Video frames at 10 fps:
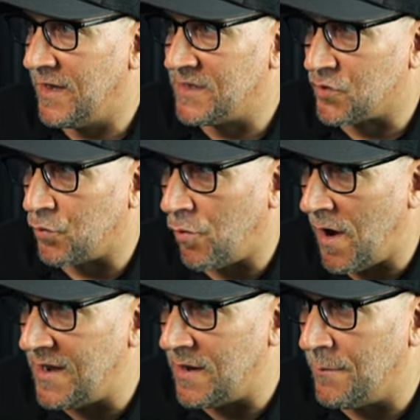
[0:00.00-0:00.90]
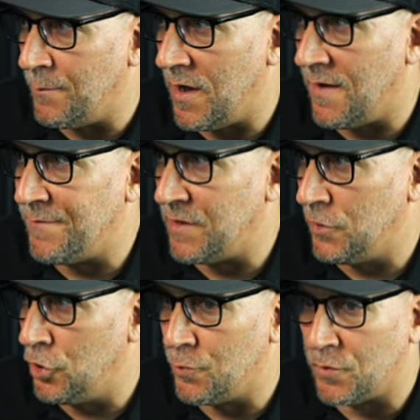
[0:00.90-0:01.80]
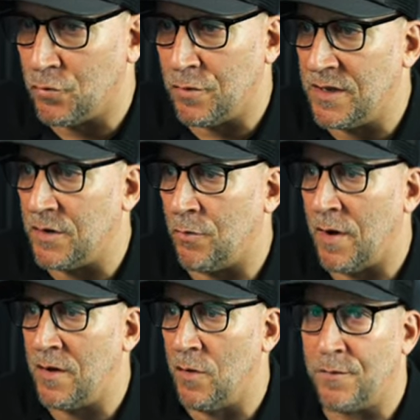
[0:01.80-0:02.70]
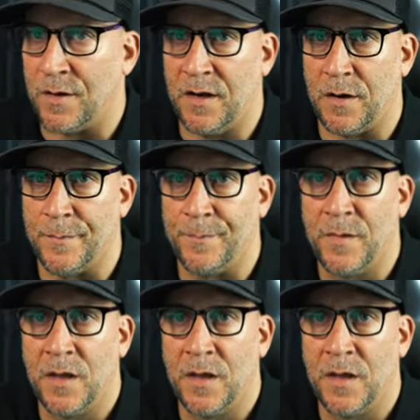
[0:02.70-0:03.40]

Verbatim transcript: is right above the loop grid right over here.